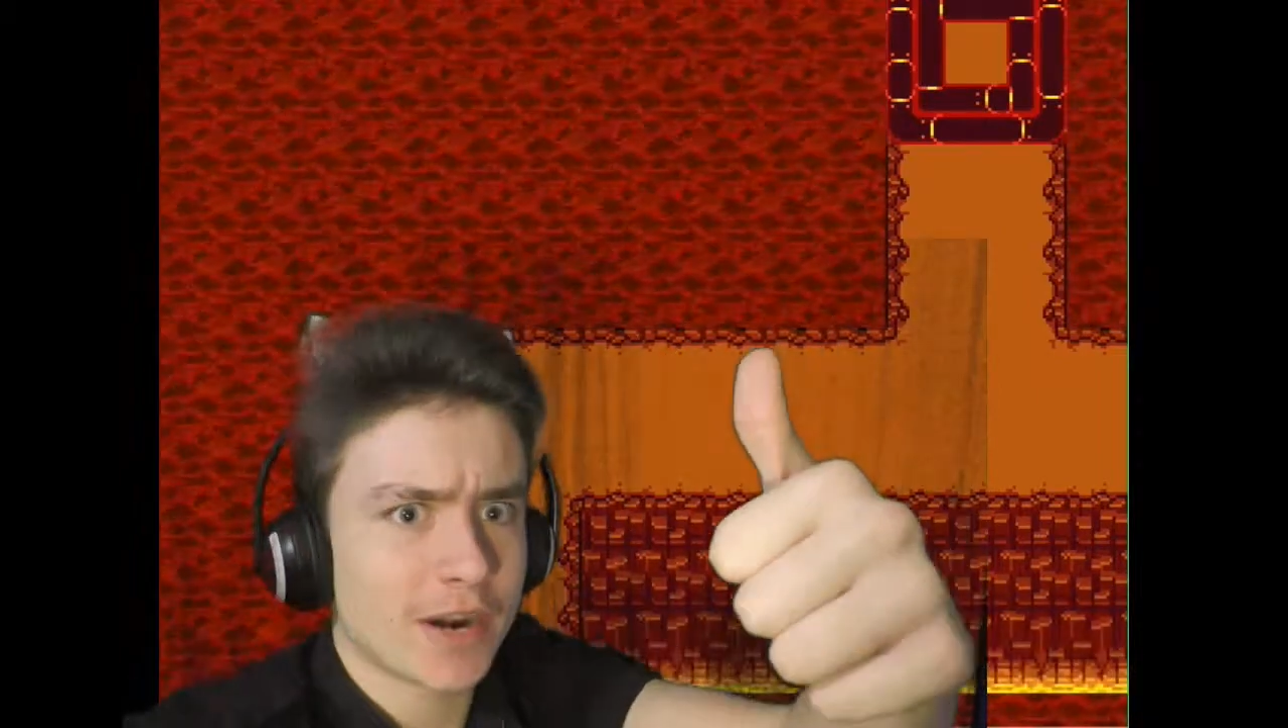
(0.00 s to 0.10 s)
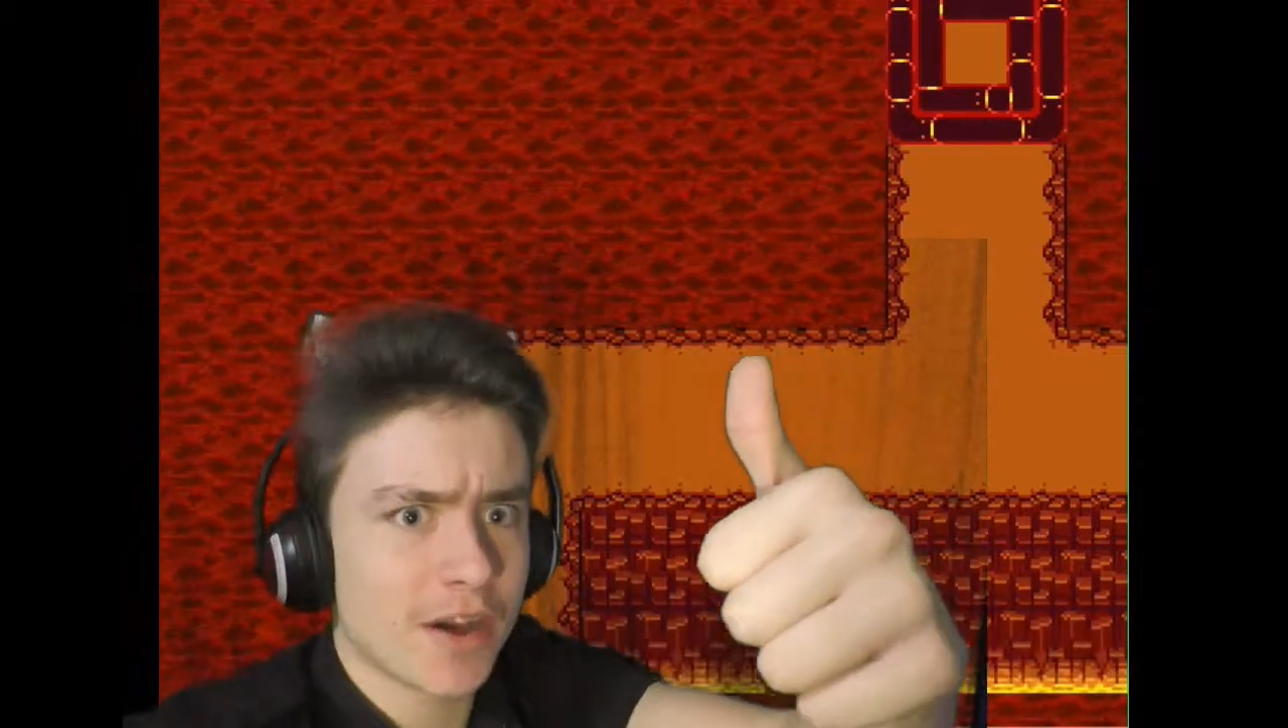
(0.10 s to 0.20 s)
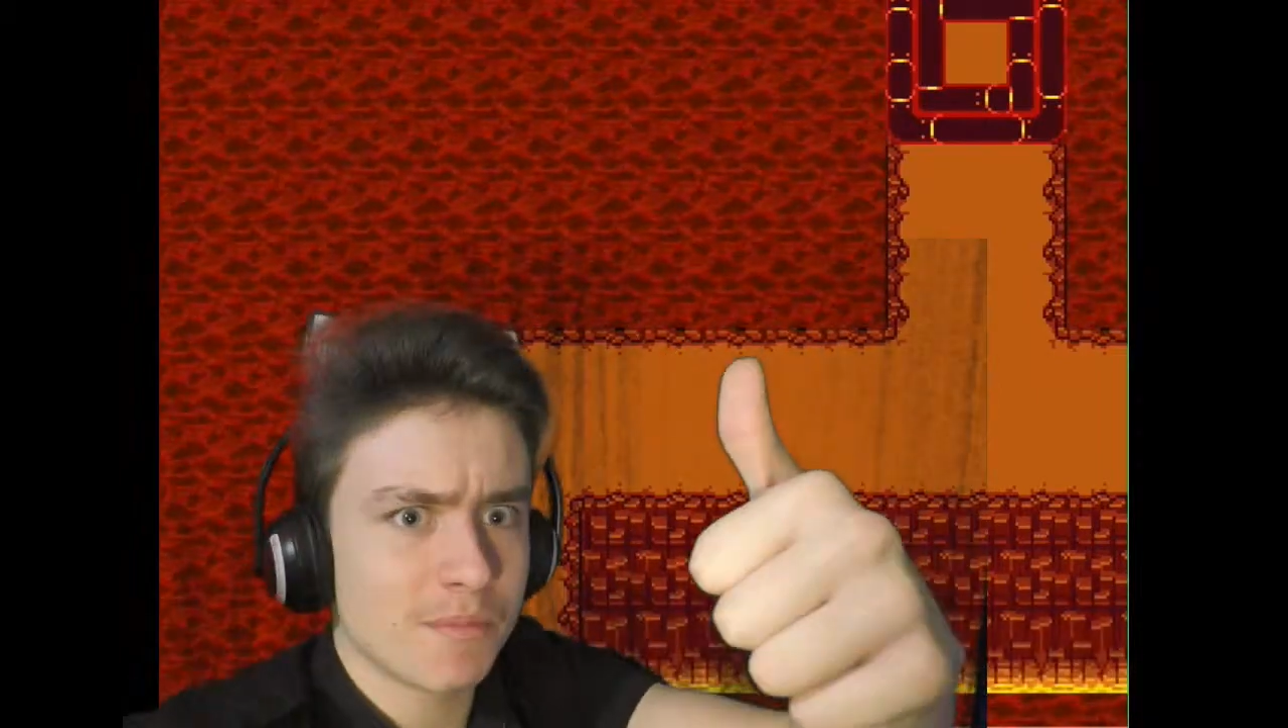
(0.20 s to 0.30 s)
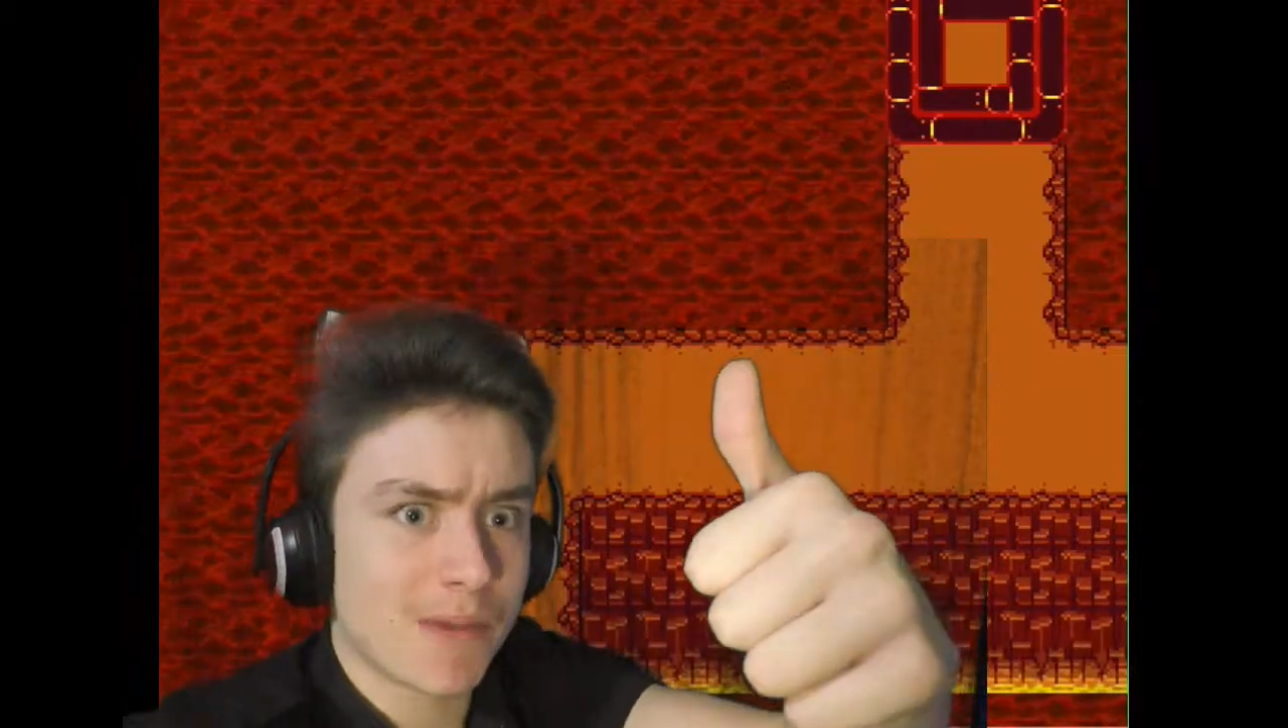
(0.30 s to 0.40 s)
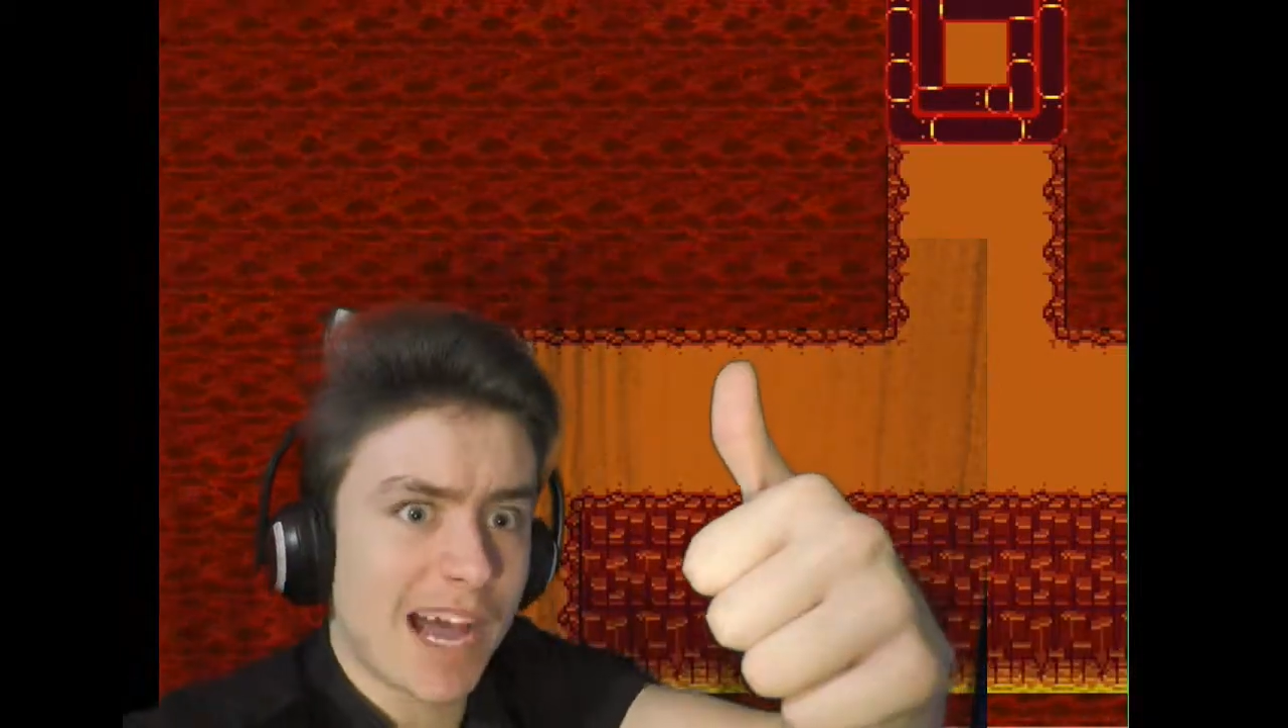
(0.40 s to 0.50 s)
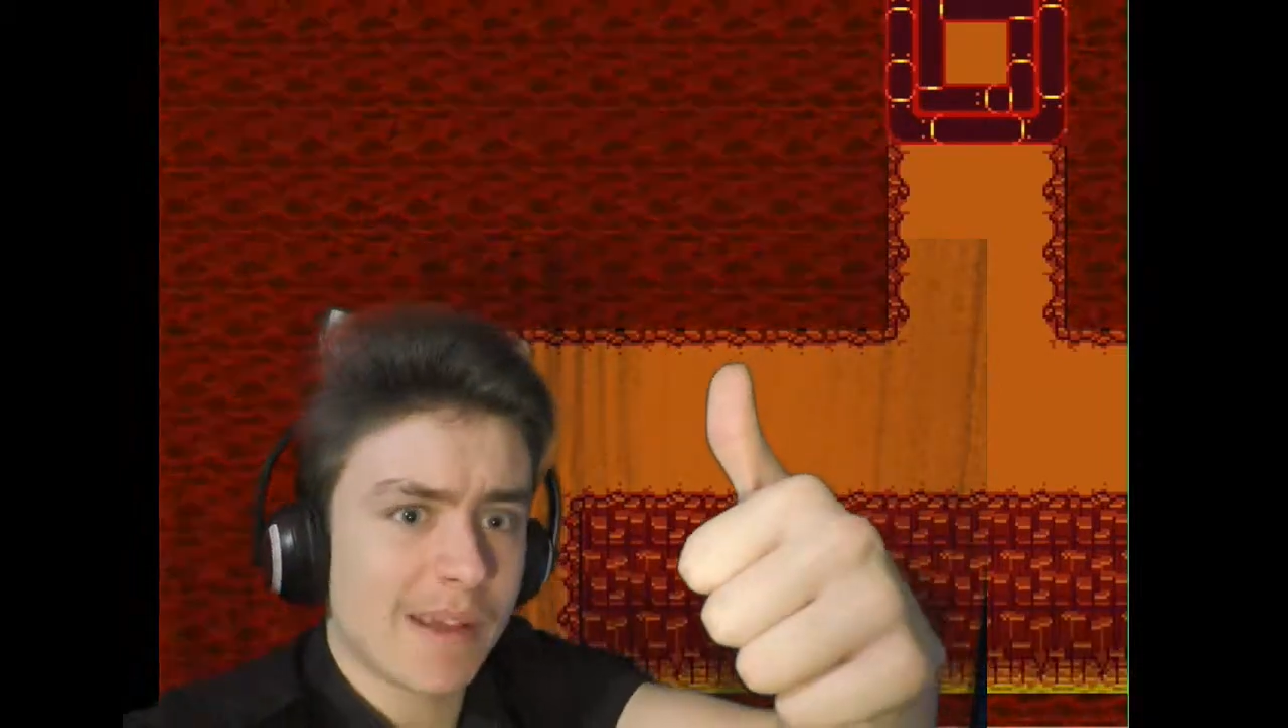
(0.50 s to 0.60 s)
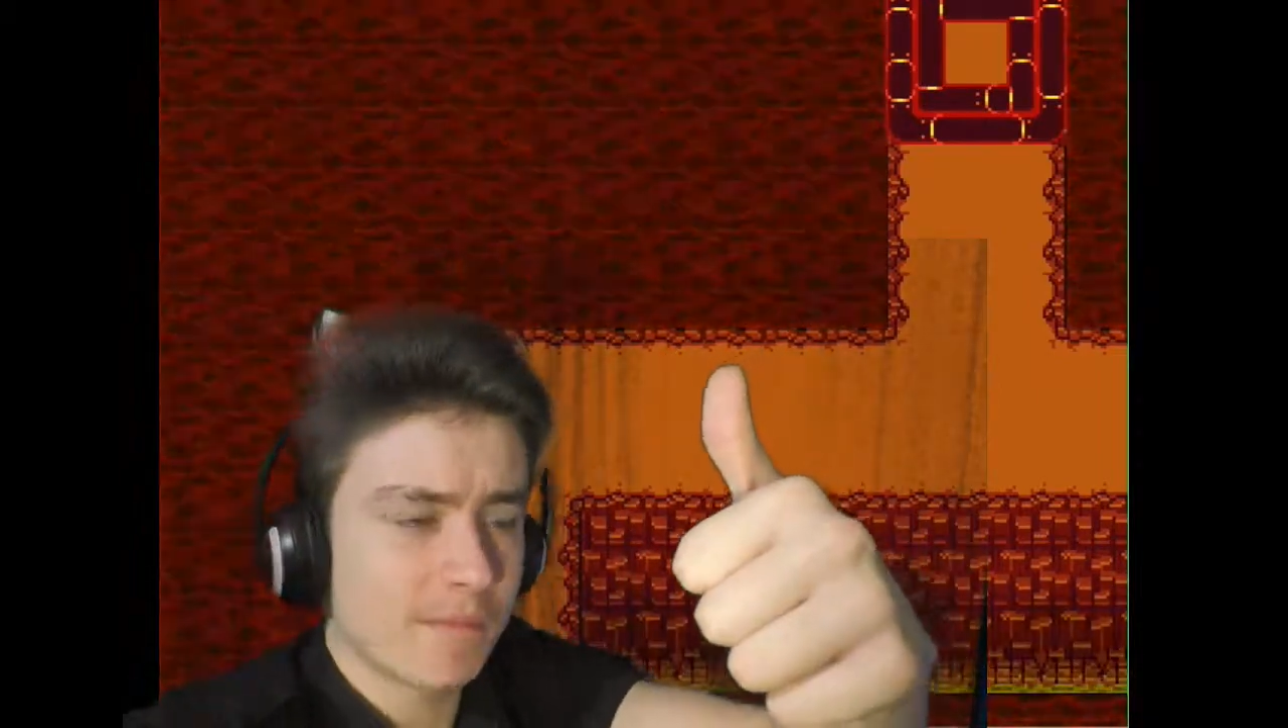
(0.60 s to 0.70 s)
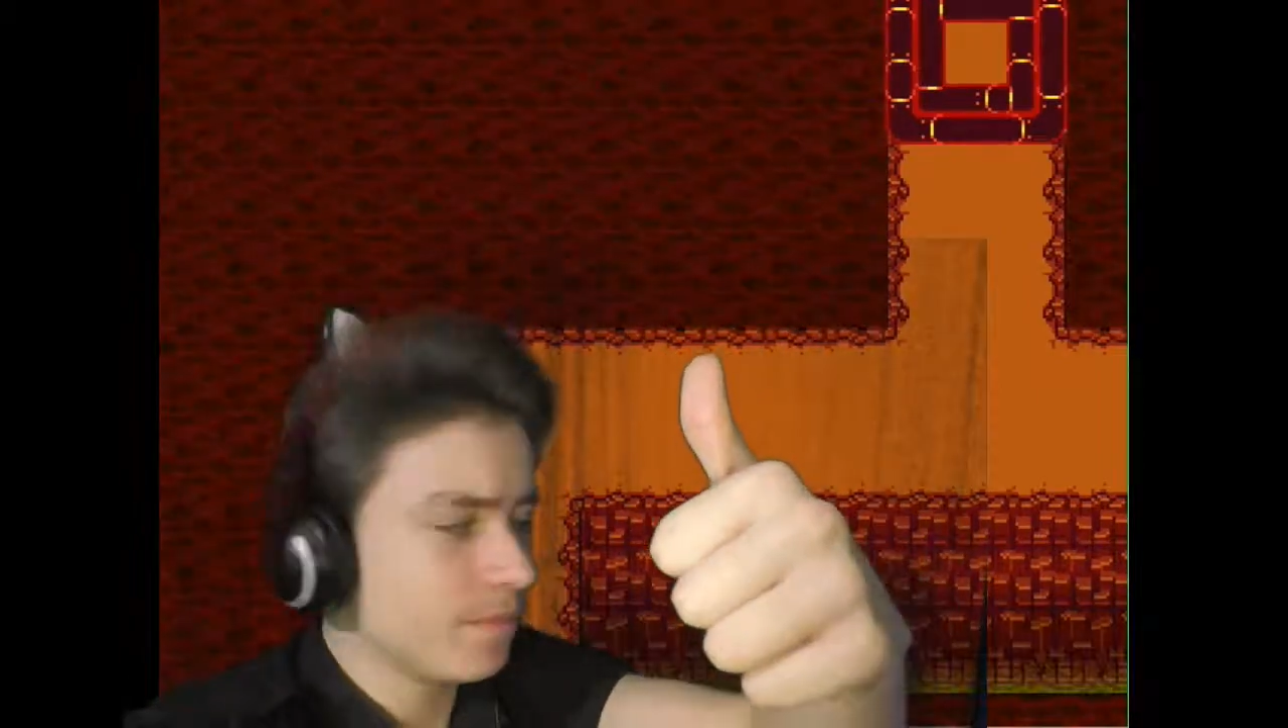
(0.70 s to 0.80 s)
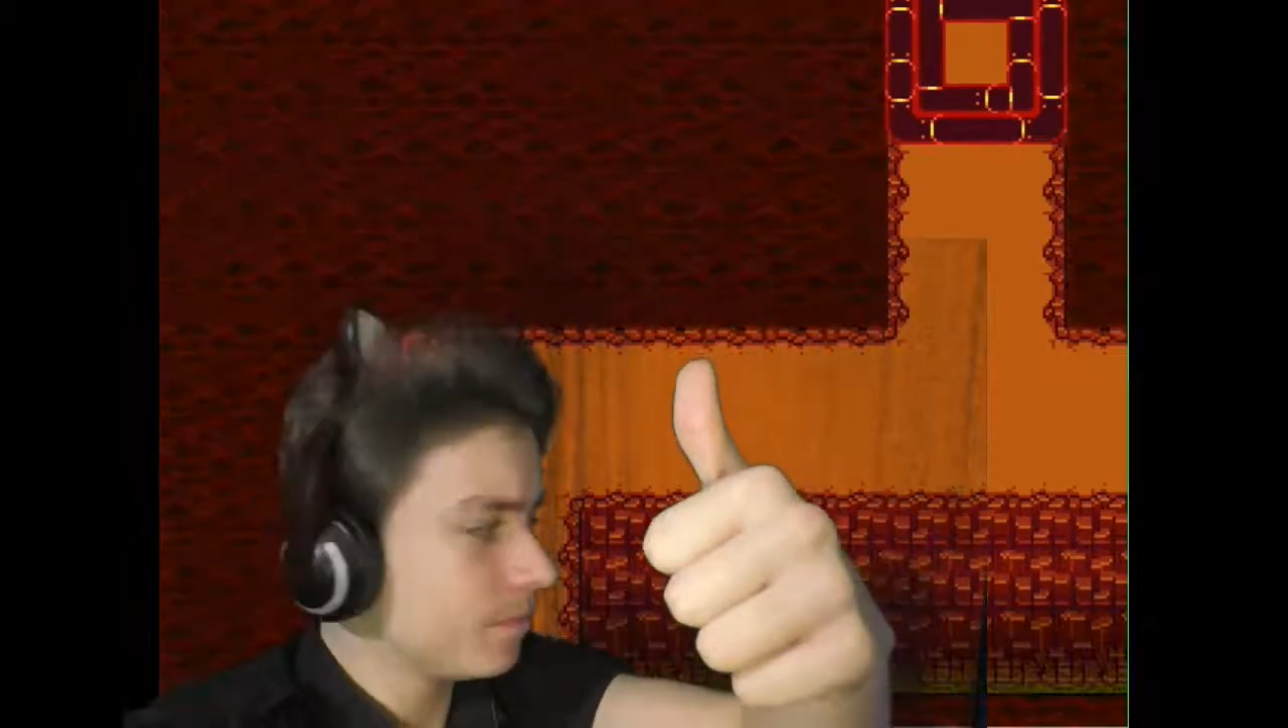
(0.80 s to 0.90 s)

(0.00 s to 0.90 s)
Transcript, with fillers: now. Bye.